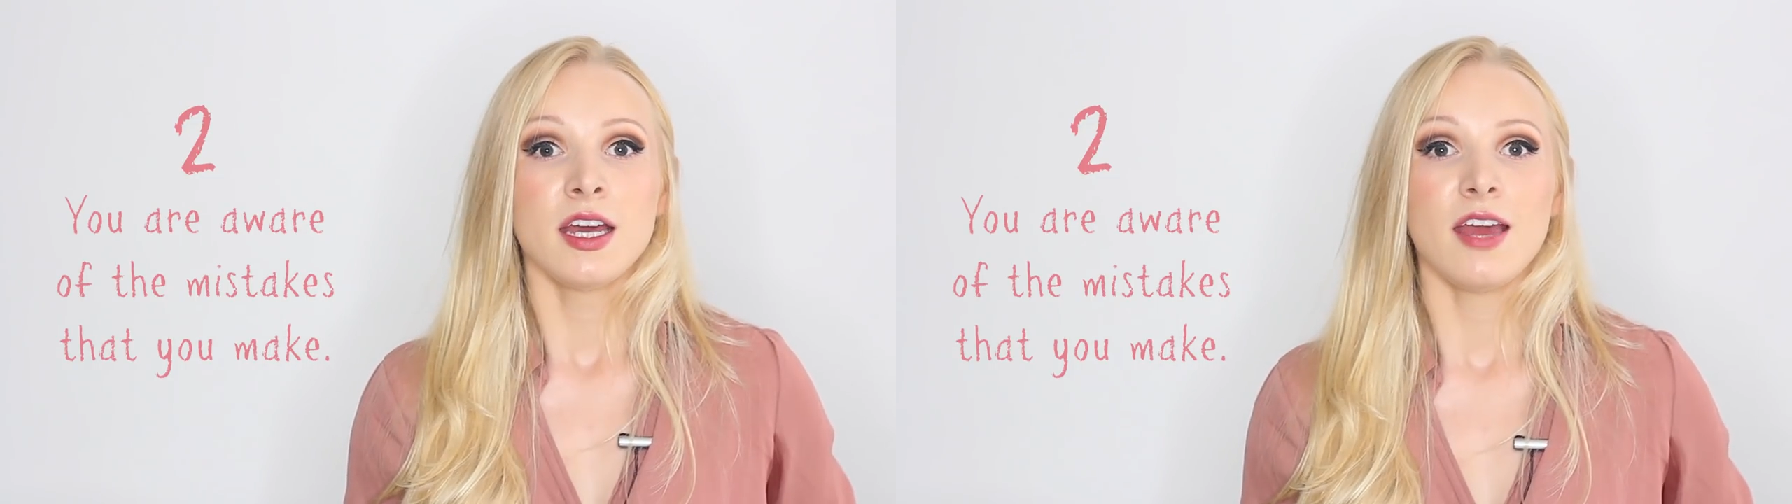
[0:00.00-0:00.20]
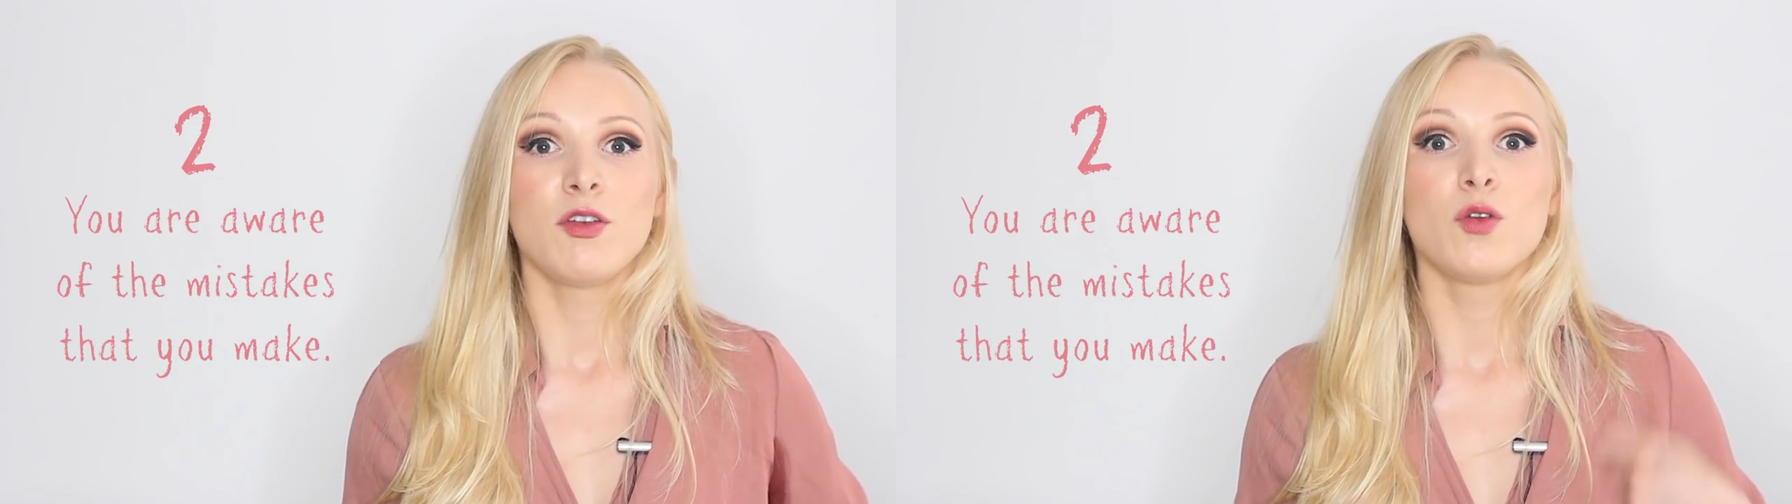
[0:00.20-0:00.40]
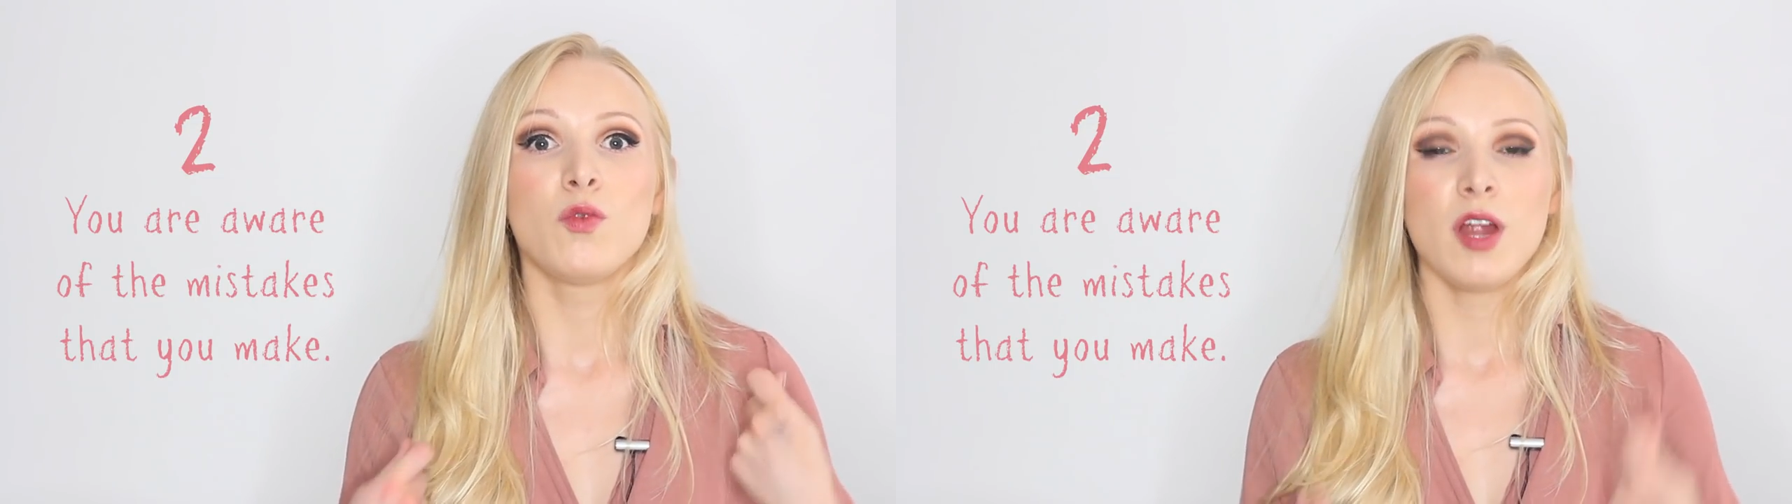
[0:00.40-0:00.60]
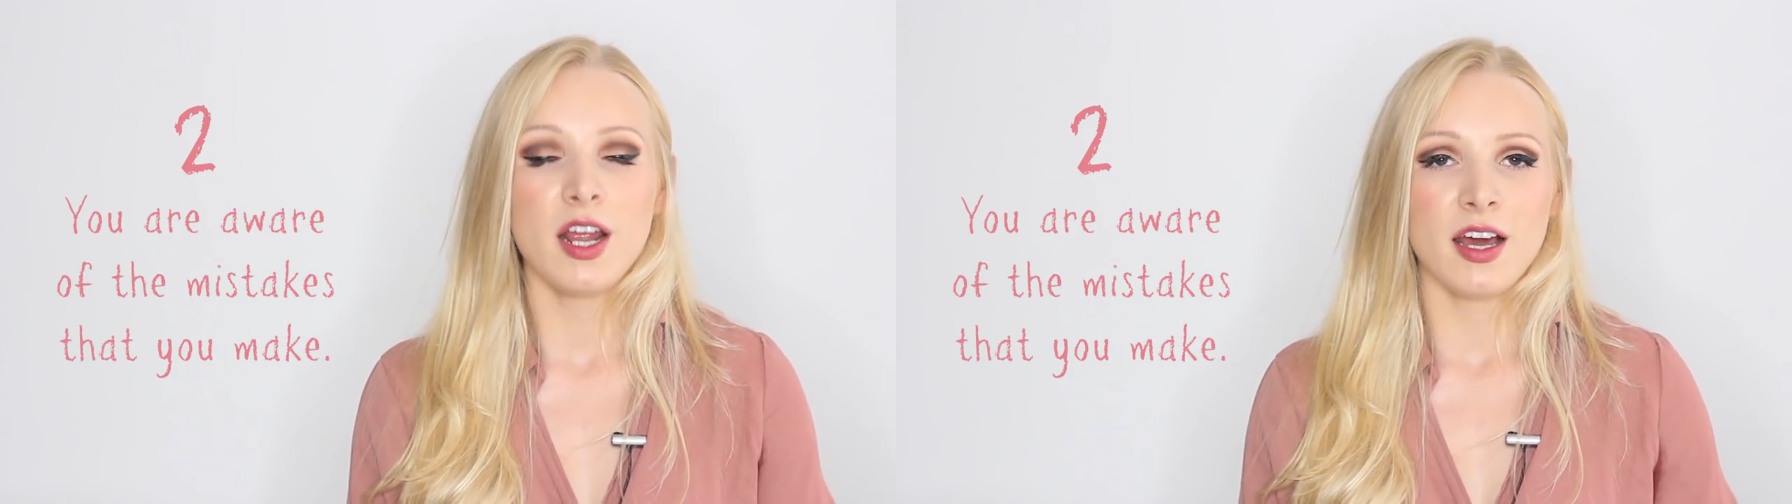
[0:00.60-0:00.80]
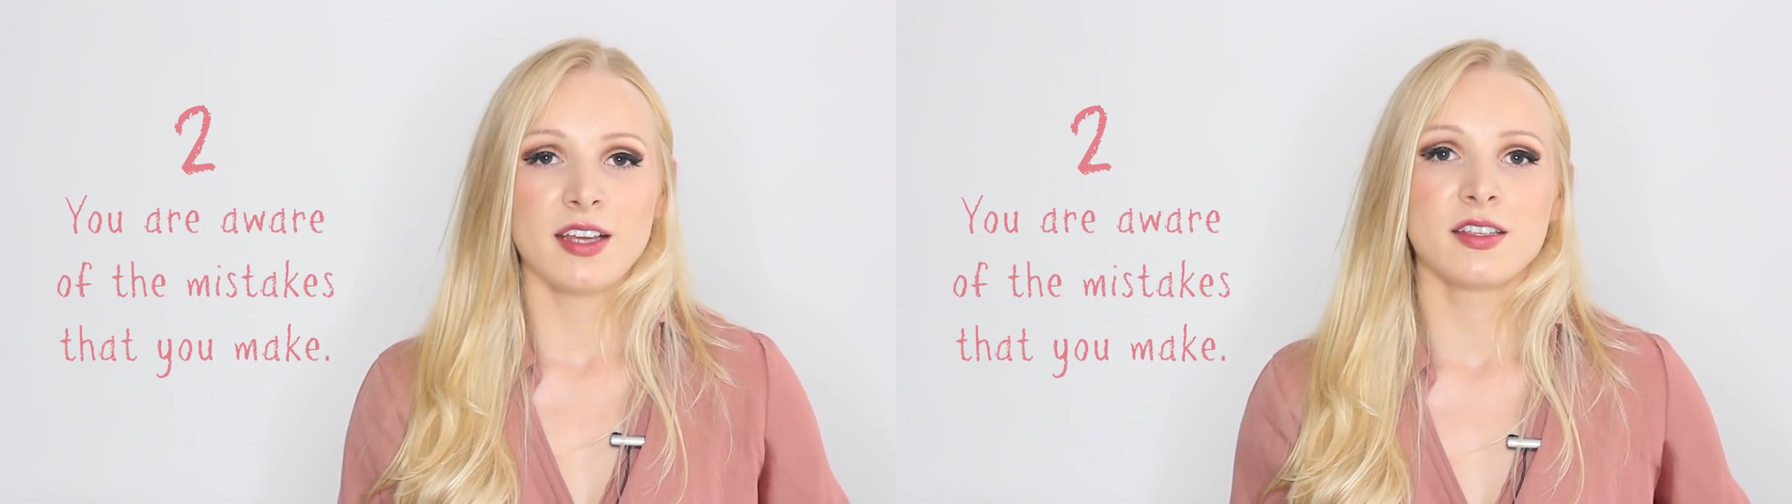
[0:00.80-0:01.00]
If you
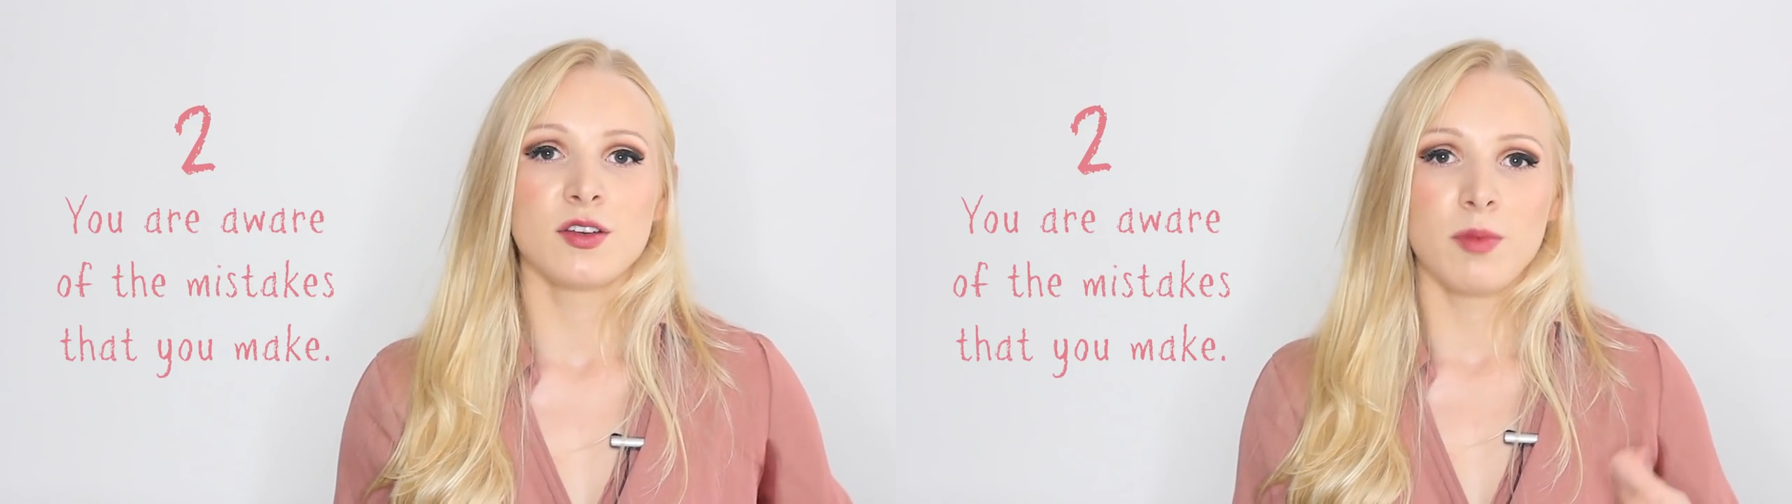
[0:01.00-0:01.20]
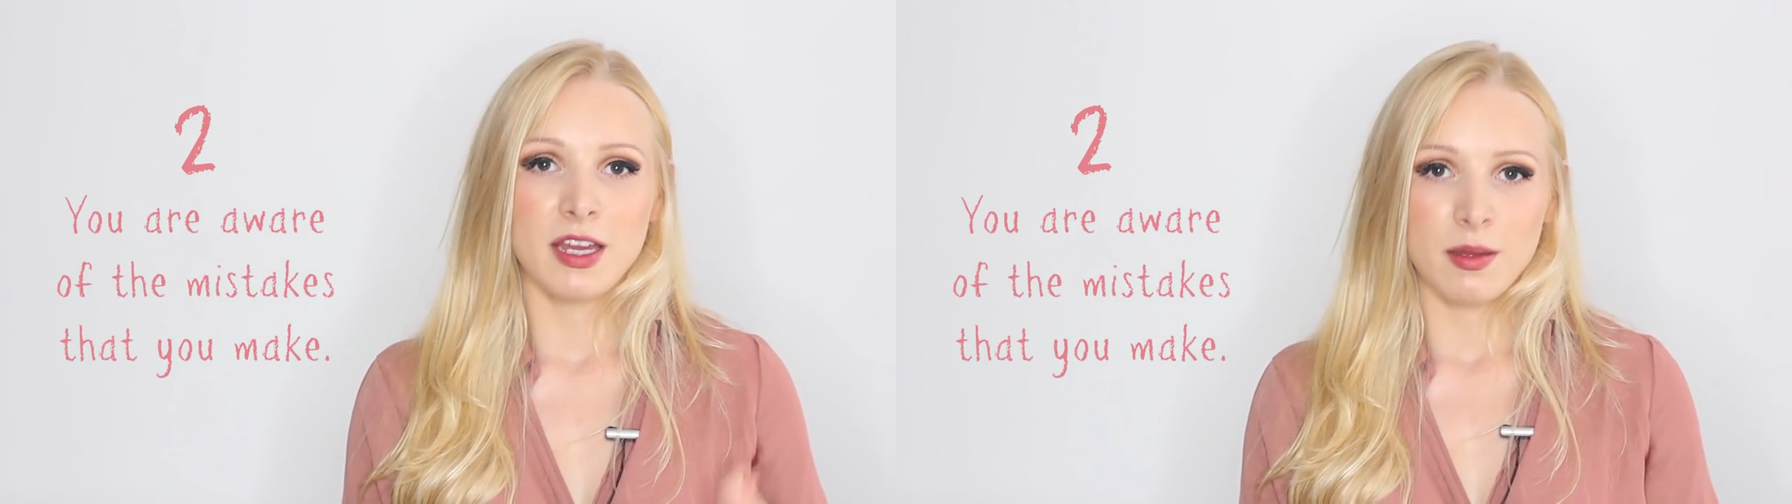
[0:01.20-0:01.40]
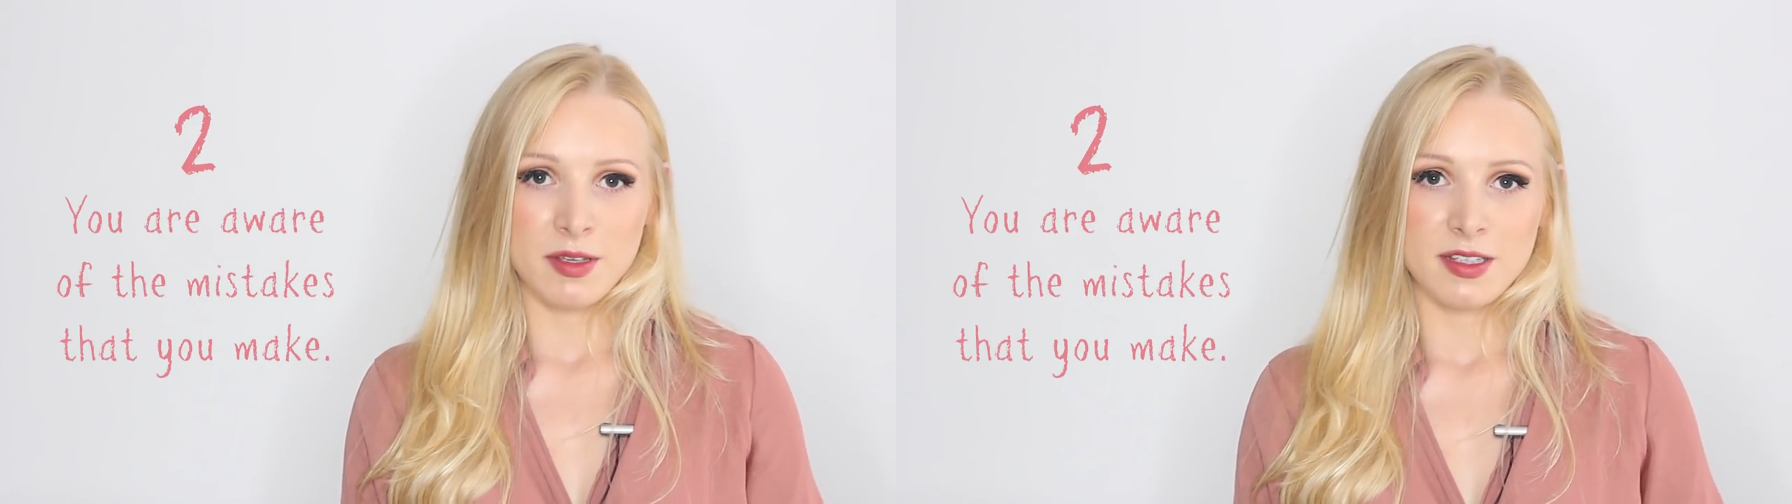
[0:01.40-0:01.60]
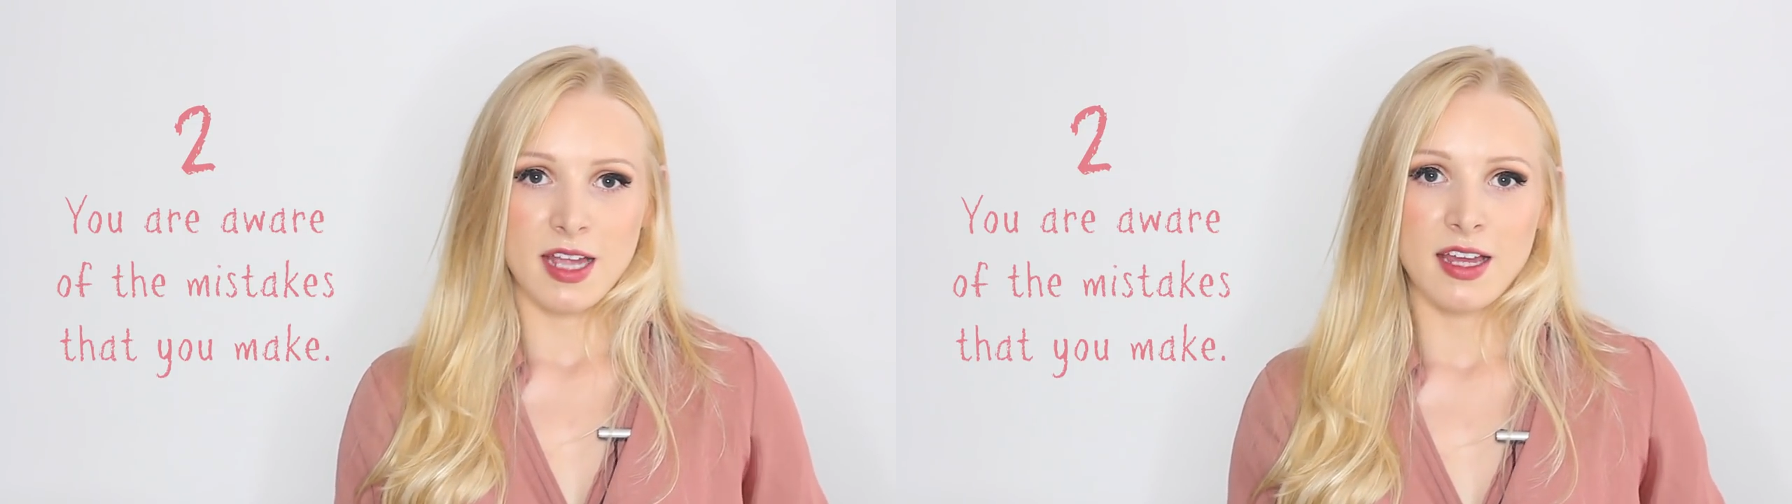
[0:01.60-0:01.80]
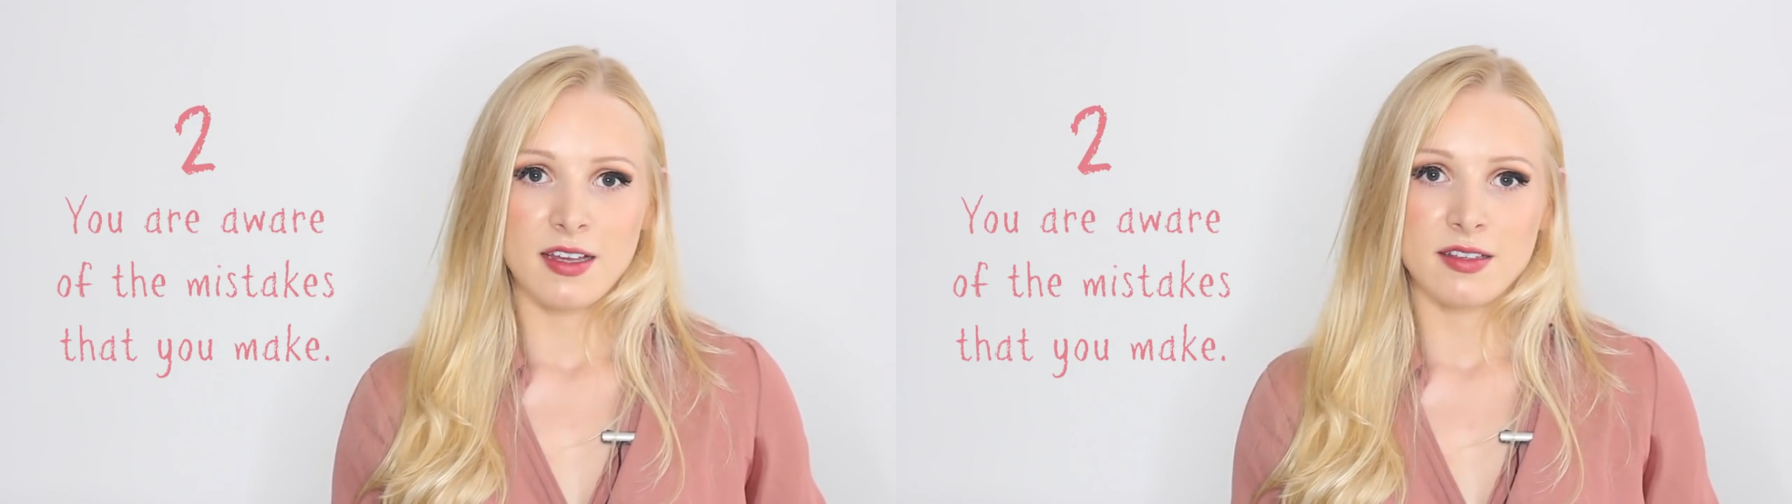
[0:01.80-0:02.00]
realise that you're making
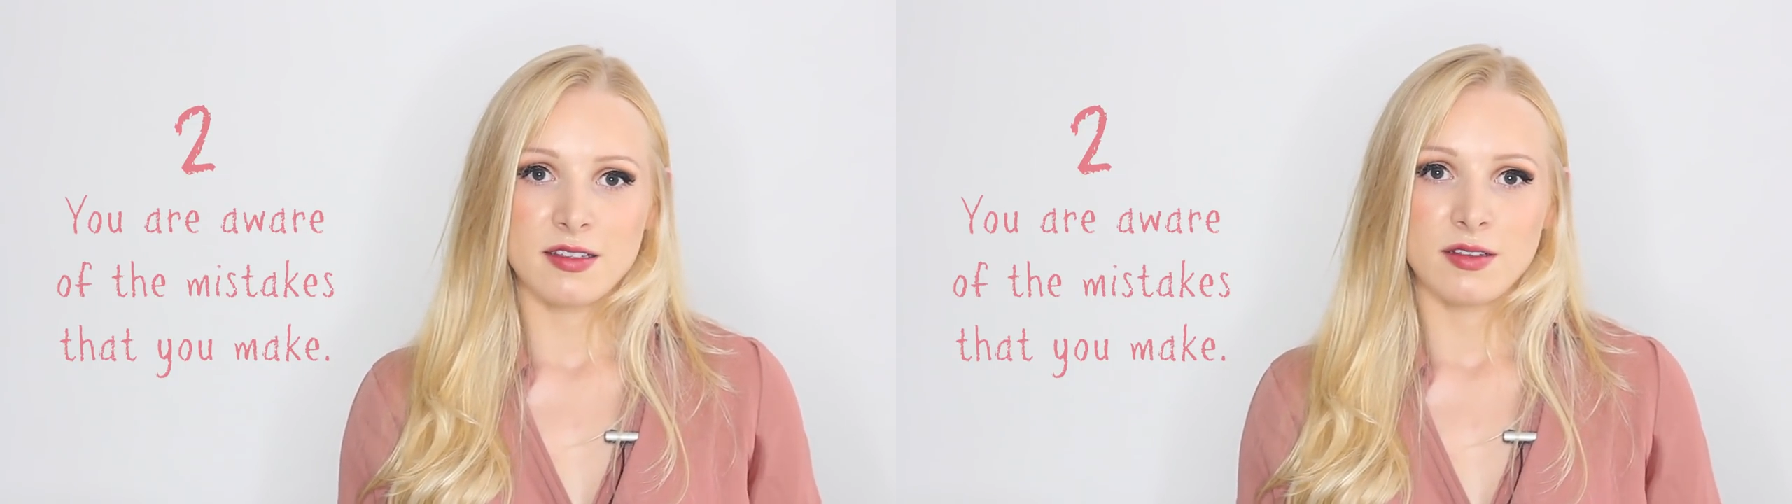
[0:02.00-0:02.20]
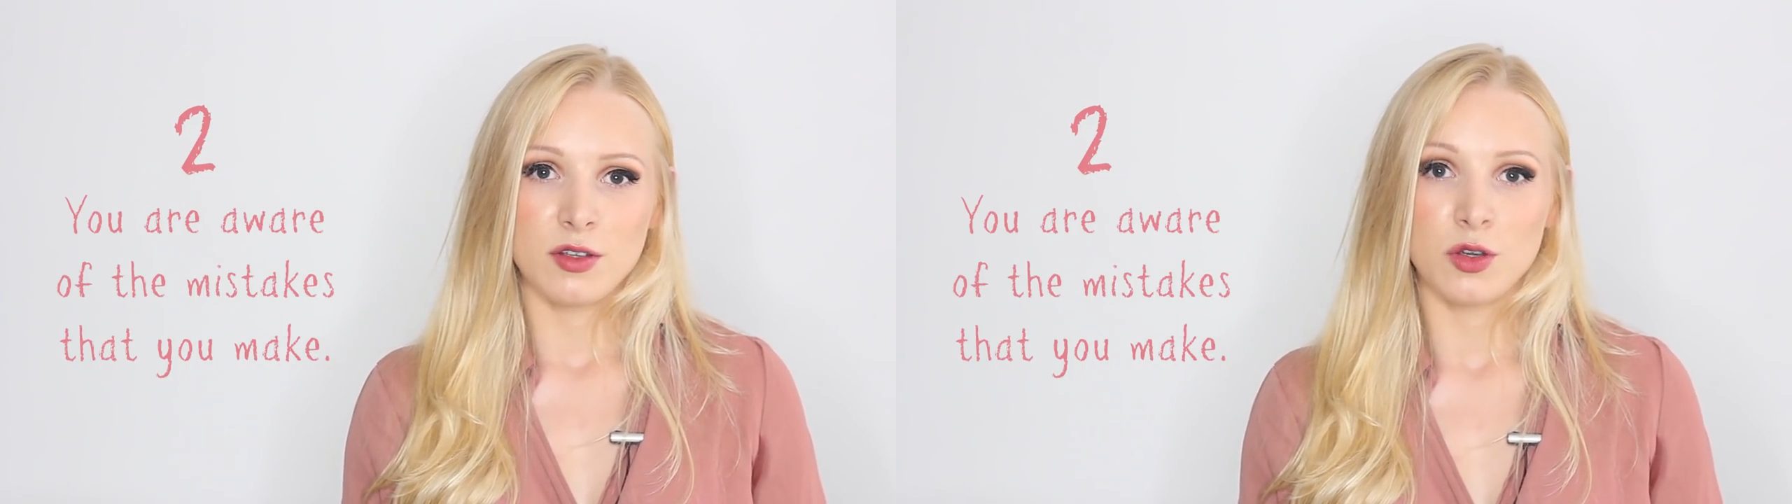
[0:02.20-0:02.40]
mistakes,